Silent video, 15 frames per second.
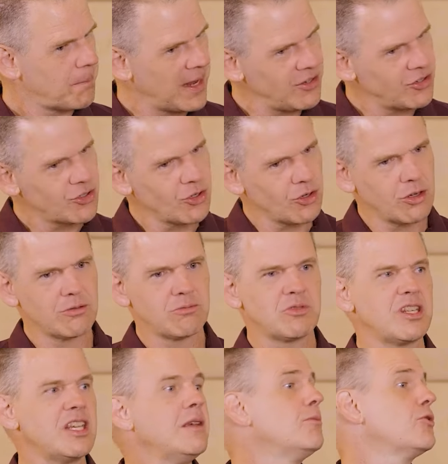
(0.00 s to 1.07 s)
based on
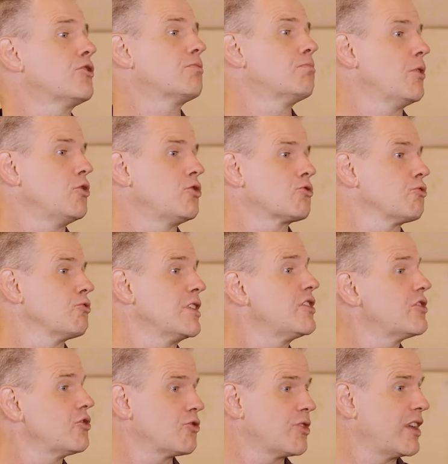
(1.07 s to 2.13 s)
Tim's most
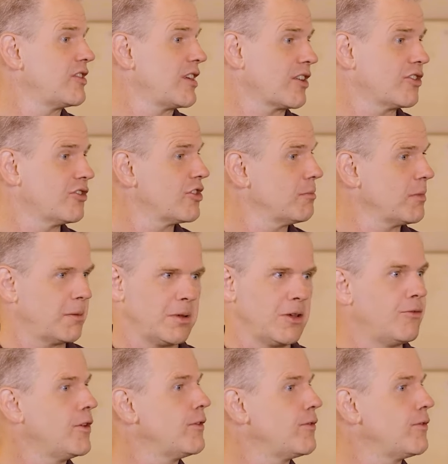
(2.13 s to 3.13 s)
recent transactions, it might be